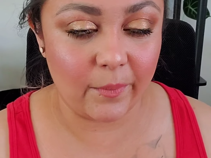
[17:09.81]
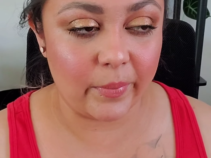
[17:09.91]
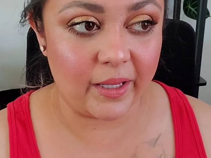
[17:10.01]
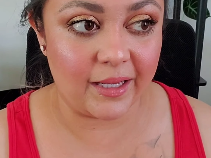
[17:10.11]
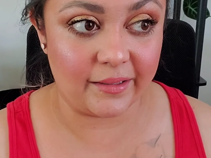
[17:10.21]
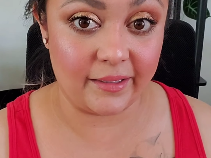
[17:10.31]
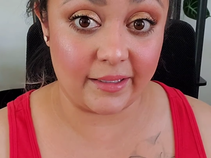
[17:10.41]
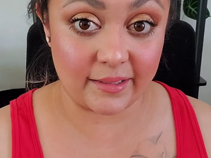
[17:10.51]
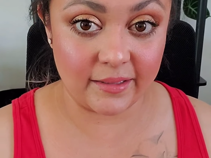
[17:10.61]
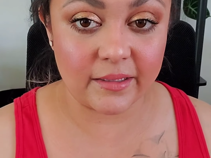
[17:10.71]
but it
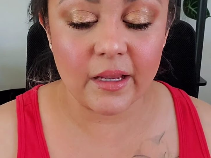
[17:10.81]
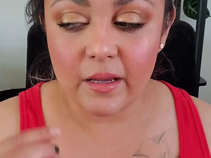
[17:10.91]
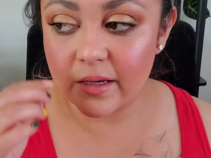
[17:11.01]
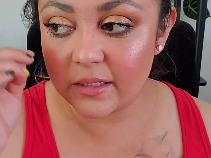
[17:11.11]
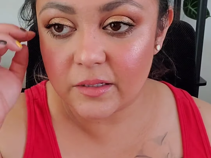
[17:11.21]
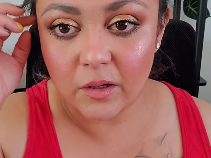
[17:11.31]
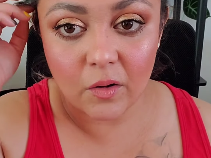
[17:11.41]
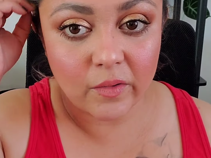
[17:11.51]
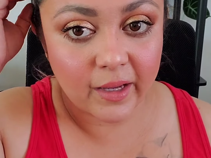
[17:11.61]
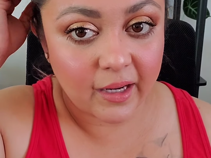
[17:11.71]
doesn't.
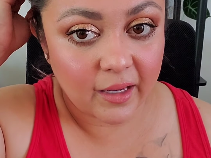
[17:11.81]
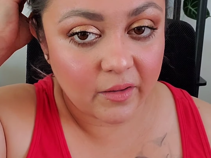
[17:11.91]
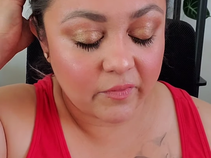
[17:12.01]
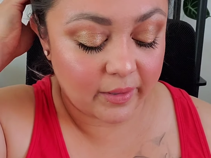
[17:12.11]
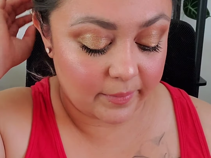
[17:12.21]
So that kind of